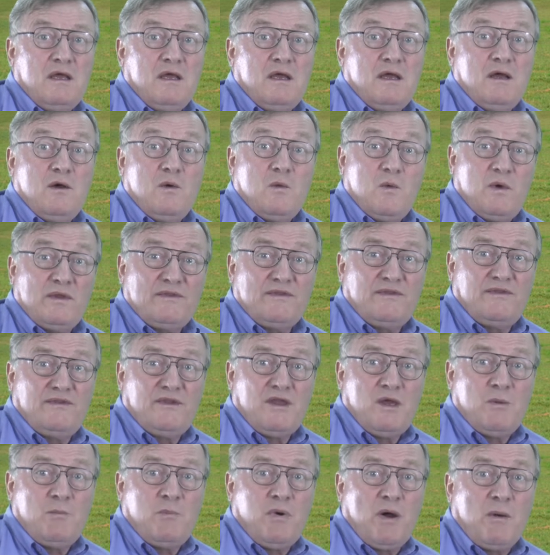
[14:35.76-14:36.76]
Once
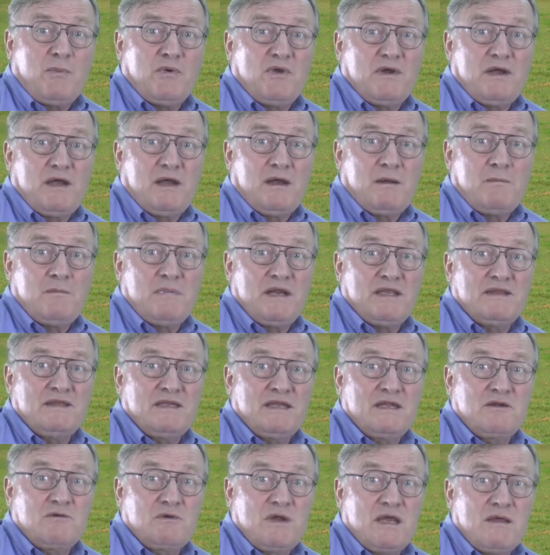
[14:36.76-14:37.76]
a popular
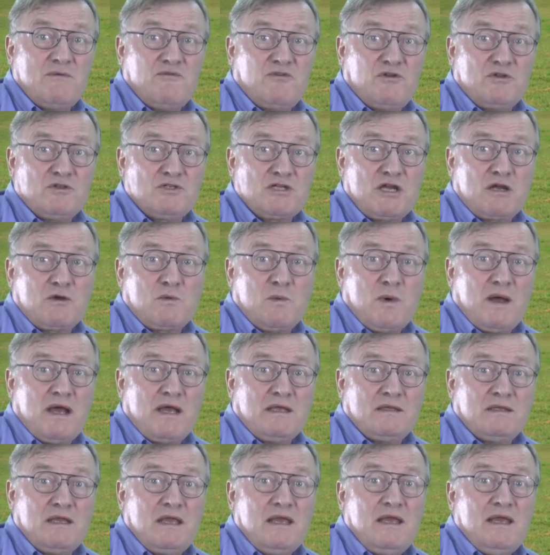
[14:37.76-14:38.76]
blending grape for jug
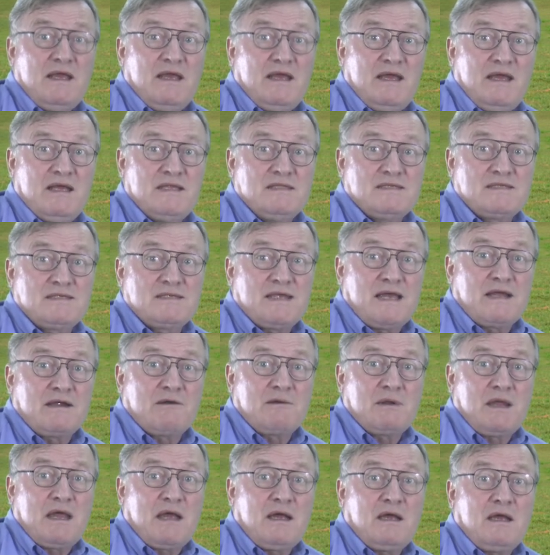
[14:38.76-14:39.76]
wine and
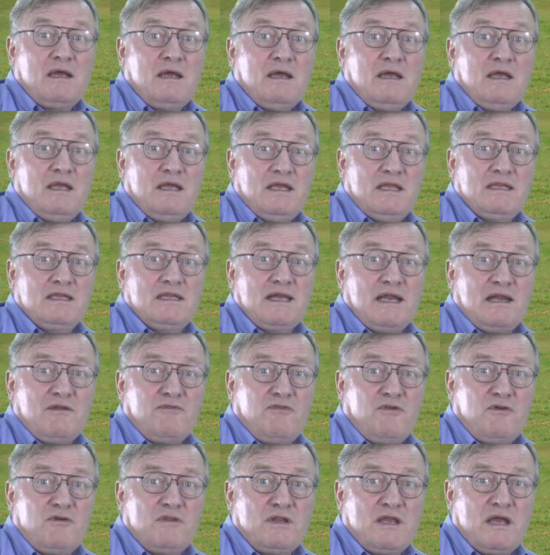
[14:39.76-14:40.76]
sangria in
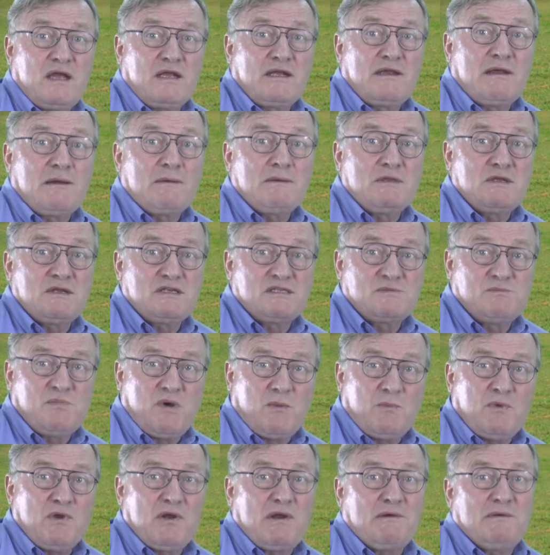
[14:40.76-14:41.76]
California, Carignan's
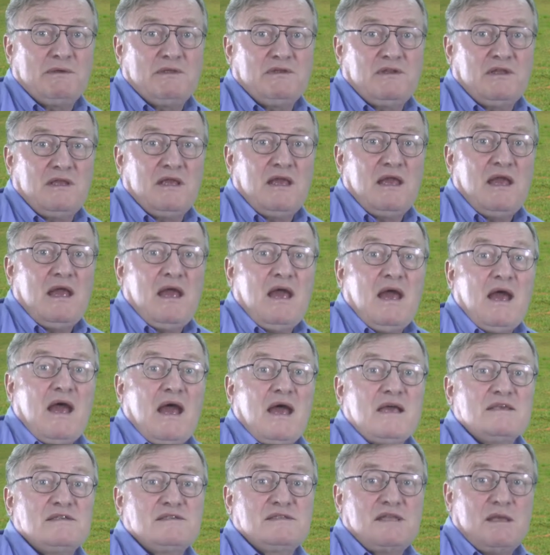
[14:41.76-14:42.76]
popularity
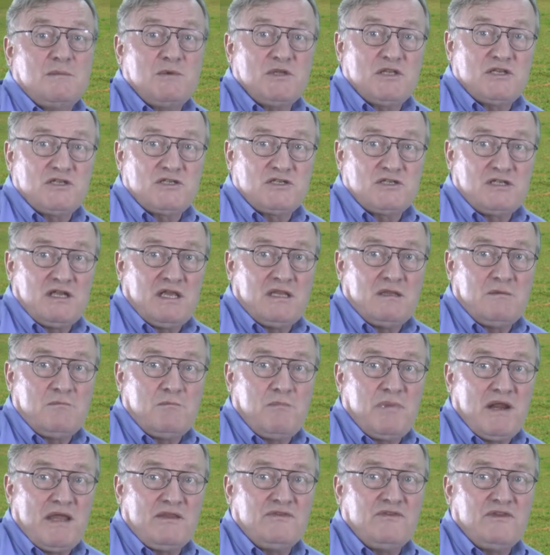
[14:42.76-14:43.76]
has diminished and
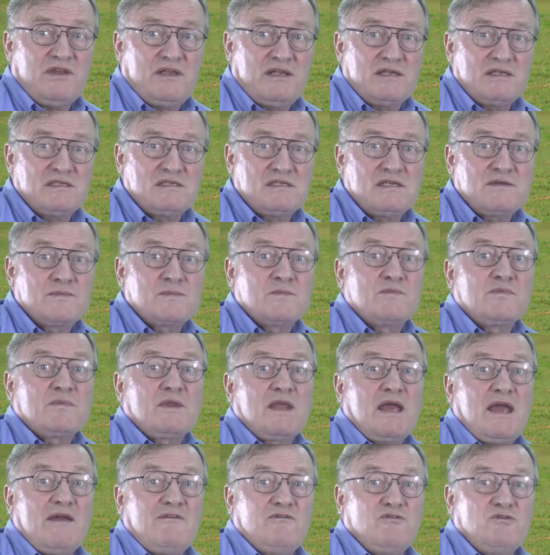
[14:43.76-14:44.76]
plantings
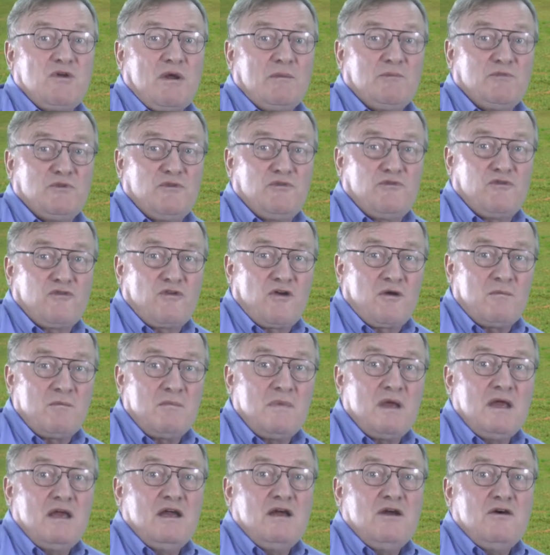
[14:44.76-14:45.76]
have dropped
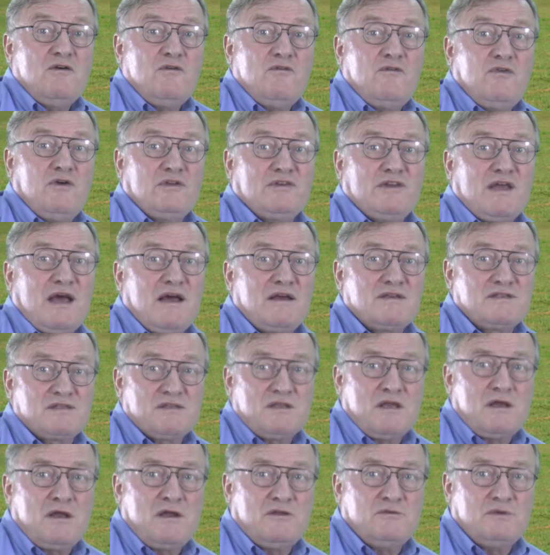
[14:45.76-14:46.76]
from
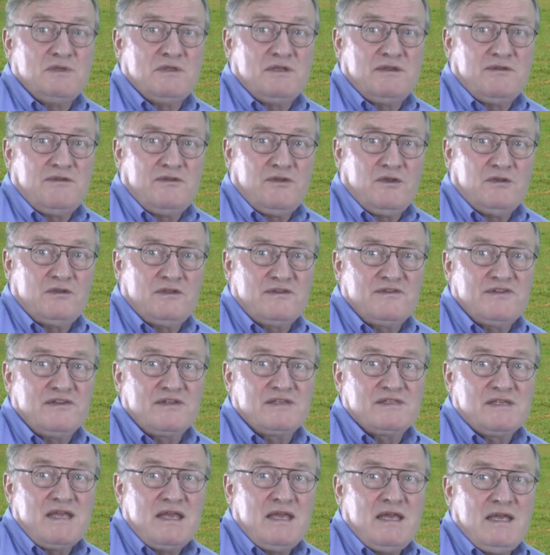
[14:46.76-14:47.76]

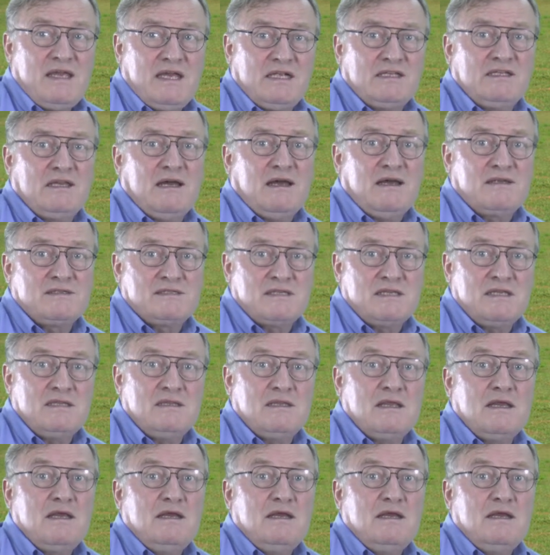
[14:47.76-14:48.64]
4,136 hectares in